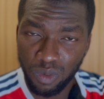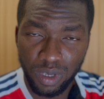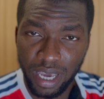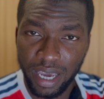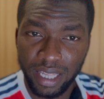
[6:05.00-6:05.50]

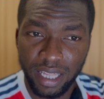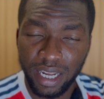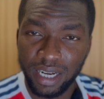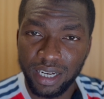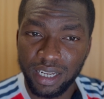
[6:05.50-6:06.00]
yeah, and
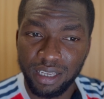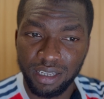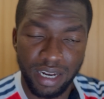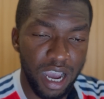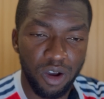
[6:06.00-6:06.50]
then
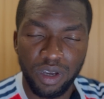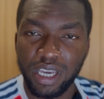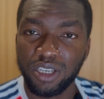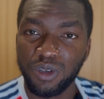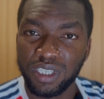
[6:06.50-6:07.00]
now he
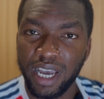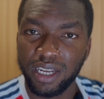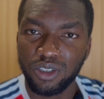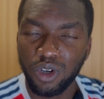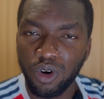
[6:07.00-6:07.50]
has
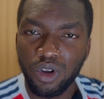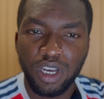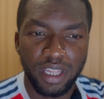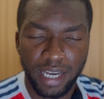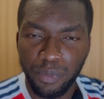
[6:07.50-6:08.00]
resigned. So
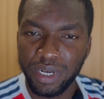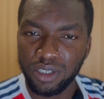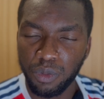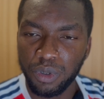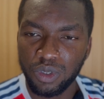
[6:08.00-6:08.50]
the company is
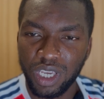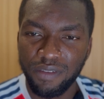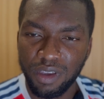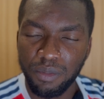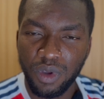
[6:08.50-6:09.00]
supposed to give
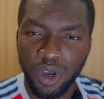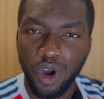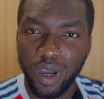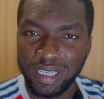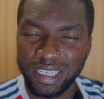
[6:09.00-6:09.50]
him
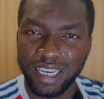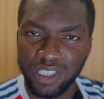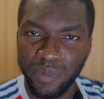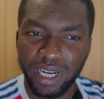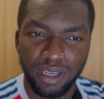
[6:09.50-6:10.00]
all his ticket
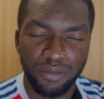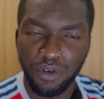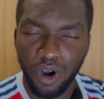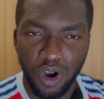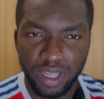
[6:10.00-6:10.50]
money for
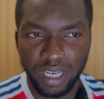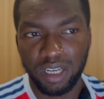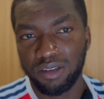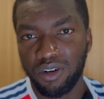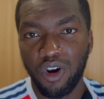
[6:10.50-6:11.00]
all
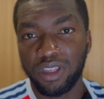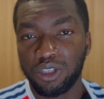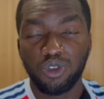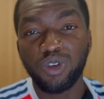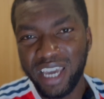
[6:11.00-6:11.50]
the
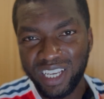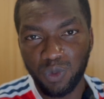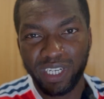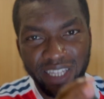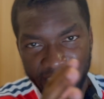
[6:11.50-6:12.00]
2 years
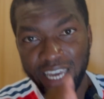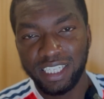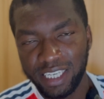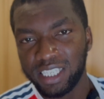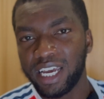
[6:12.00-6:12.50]
within the
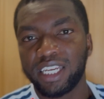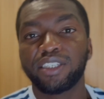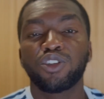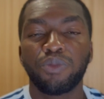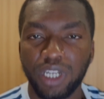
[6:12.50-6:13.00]
8 years that he's
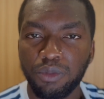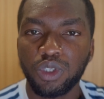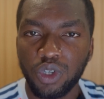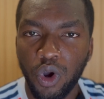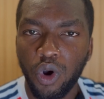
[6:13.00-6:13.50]
not been able
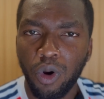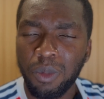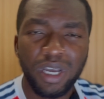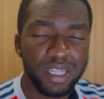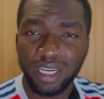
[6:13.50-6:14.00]
to go home.
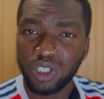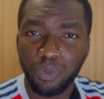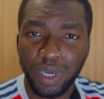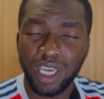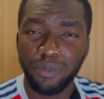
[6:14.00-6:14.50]
They need to
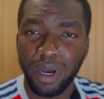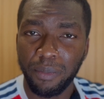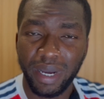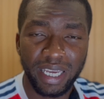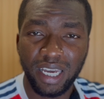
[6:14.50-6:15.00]
pay him back,
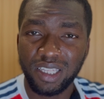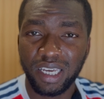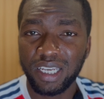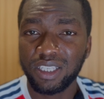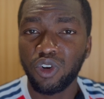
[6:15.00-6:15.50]
but here in the
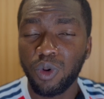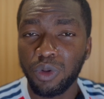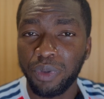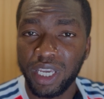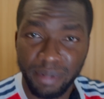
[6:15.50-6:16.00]
case they don't want to
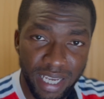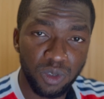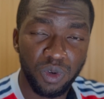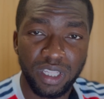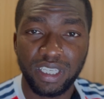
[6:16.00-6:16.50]
pay him. Guess
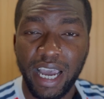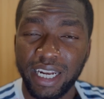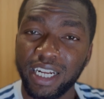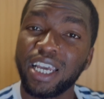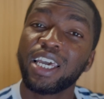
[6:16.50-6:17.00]
what this guy
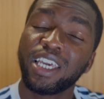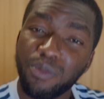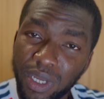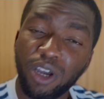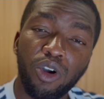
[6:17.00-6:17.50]
did? He
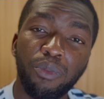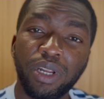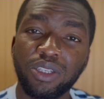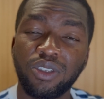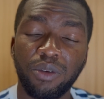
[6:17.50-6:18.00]
made a
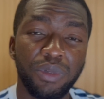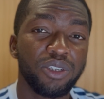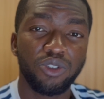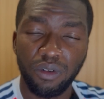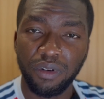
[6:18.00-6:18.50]
complaint to the
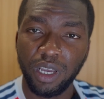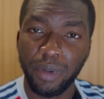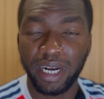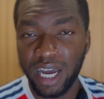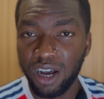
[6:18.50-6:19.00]
Ministry of
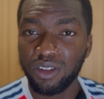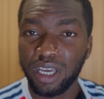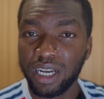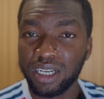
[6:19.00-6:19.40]
Labor. Now the